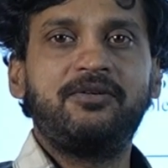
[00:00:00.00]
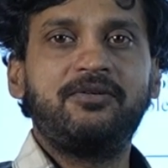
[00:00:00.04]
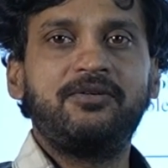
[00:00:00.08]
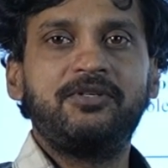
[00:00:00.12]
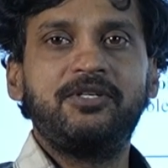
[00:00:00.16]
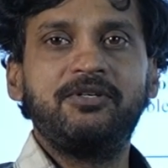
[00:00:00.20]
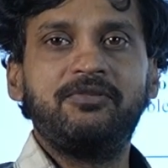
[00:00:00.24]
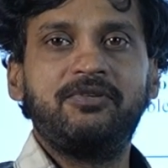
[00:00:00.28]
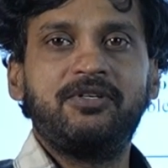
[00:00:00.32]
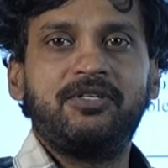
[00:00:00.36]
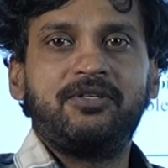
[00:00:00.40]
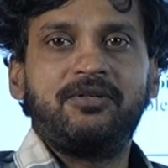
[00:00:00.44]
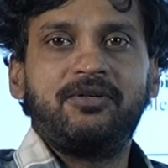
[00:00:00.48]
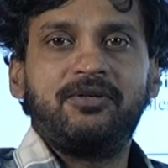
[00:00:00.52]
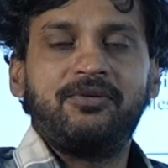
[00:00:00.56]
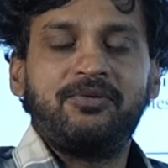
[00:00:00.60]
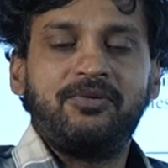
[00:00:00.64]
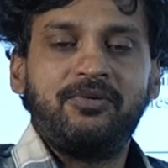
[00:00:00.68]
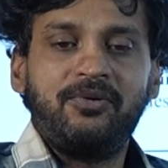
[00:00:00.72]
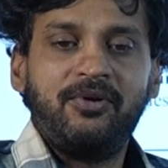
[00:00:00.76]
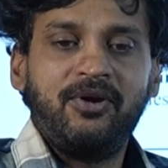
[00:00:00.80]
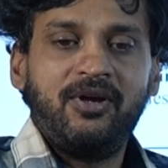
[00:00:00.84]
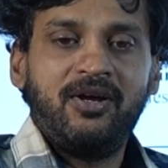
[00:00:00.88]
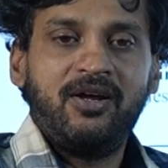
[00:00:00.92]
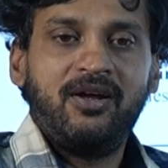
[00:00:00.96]

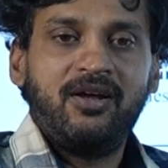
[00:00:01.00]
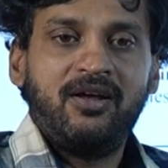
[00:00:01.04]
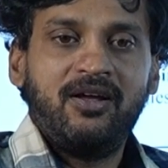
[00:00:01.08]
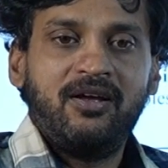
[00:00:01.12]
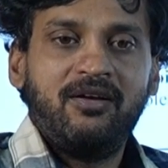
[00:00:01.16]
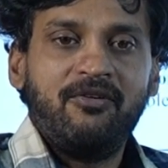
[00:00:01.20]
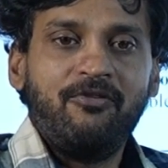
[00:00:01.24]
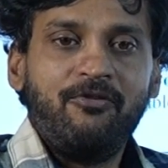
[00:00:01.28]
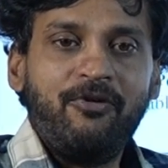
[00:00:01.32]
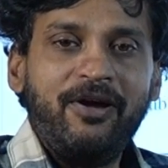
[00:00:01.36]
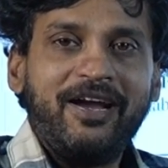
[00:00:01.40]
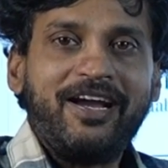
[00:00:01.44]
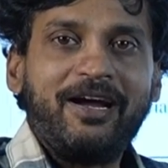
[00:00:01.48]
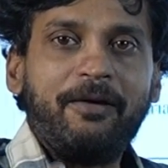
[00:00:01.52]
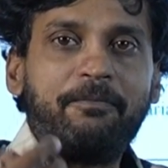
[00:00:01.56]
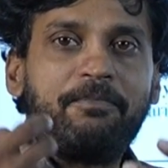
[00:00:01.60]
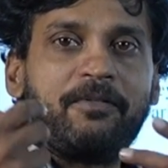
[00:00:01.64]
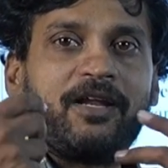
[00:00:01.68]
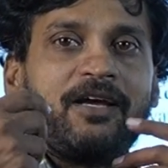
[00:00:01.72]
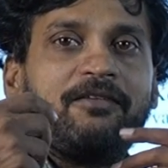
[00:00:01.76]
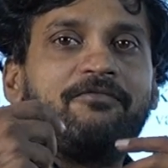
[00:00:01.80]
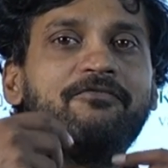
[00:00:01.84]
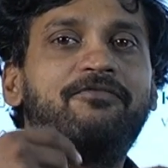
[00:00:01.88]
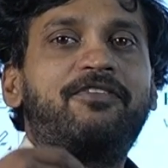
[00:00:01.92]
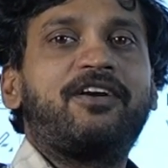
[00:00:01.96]
your wake
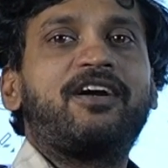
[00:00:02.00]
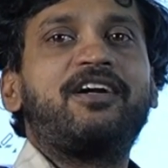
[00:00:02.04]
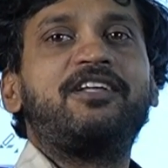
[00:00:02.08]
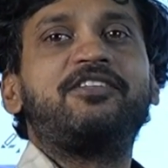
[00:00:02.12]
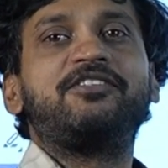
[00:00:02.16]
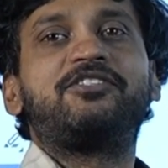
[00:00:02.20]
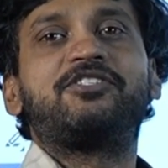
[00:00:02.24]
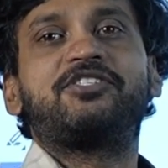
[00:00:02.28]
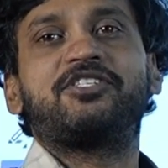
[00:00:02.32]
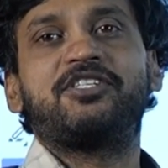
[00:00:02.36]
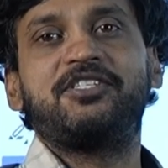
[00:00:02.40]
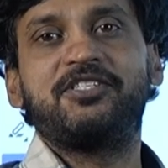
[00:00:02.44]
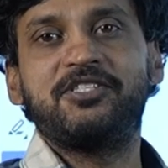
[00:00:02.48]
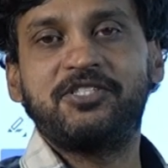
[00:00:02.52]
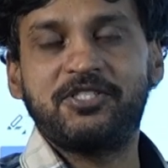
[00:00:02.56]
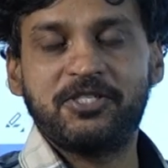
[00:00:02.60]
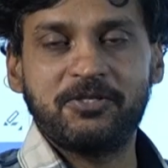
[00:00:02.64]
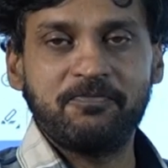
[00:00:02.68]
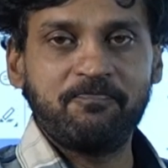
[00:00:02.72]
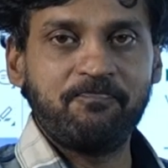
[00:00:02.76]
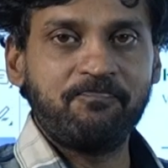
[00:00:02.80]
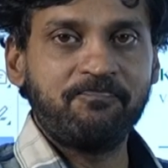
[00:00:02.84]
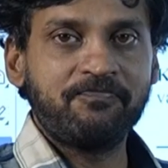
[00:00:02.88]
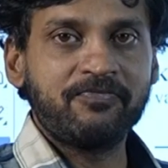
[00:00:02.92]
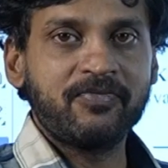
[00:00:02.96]
up time, for an
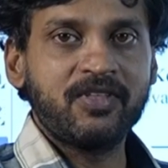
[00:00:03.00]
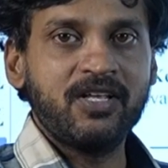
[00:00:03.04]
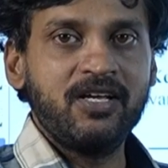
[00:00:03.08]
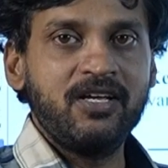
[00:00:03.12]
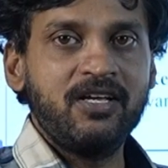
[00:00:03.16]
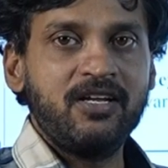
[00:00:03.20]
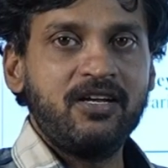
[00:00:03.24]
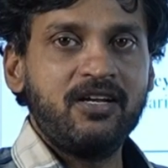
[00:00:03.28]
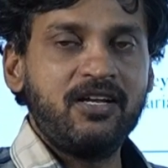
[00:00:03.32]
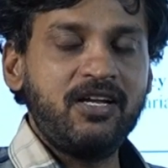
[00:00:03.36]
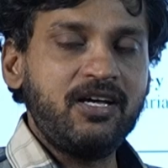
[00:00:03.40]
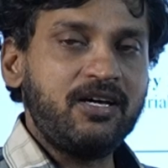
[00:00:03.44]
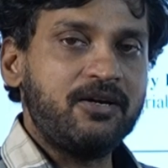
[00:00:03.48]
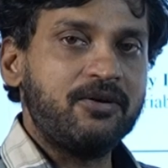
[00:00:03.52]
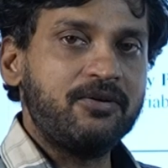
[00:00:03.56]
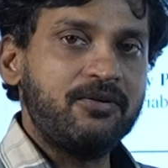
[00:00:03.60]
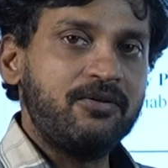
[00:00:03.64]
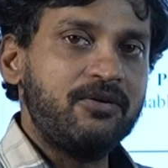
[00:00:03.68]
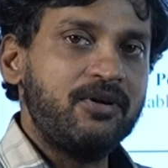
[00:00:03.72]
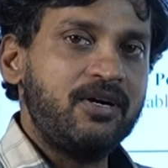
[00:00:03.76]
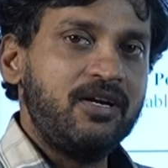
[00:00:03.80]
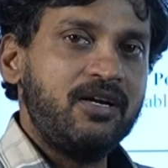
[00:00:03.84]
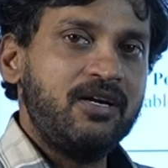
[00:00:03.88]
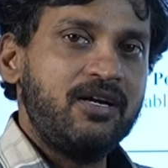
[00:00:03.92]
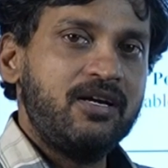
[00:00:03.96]
instance.
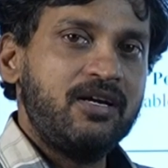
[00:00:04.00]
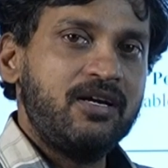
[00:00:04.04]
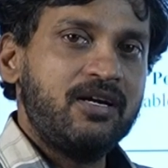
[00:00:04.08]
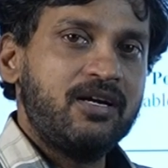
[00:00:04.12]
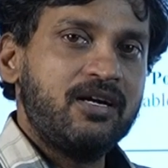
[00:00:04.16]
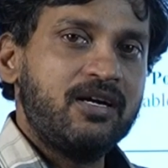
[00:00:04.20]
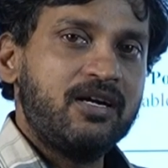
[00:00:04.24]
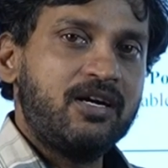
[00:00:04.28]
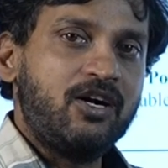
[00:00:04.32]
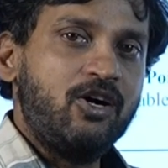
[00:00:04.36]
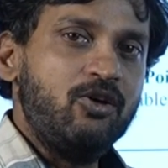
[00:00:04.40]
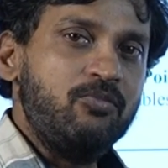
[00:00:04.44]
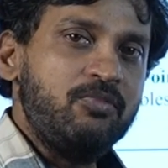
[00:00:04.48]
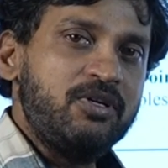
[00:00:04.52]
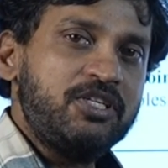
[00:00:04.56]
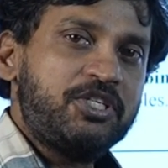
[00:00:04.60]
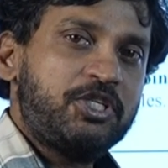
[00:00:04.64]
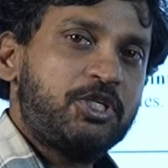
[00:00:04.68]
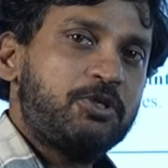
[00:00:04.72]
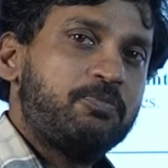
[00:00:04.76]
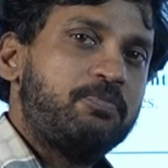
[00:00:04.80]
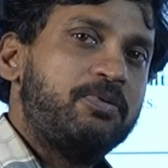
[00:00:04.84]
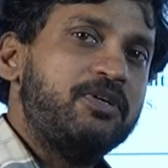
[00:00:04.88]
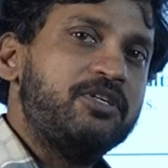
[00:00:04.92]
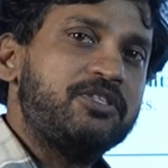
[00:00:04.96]
Now, how
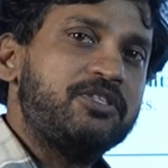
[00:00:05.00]
much